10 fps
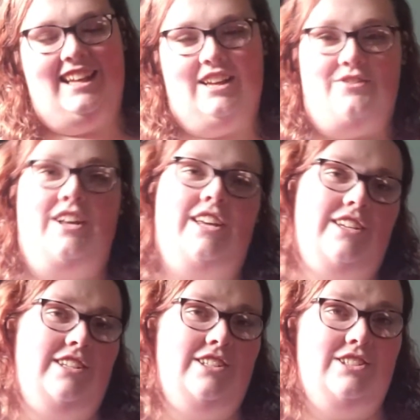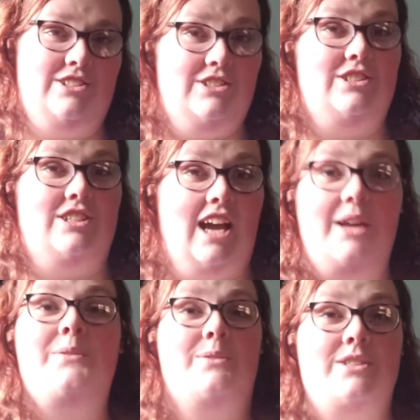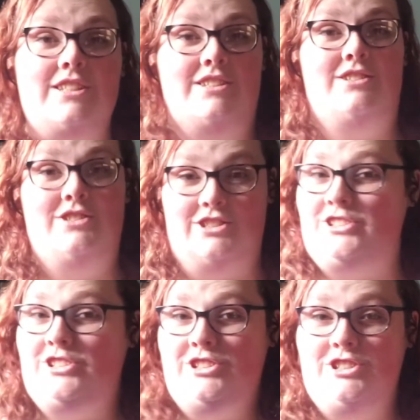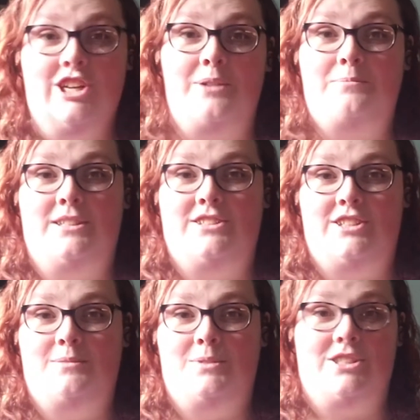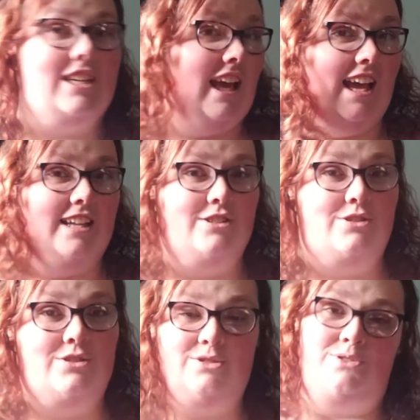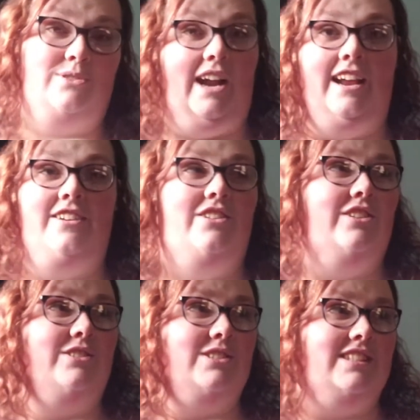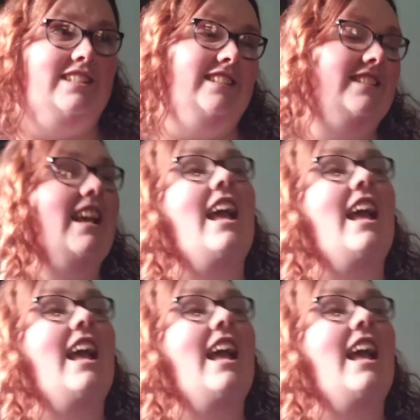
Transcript: if I could, I would just jump into the book and strangle those things.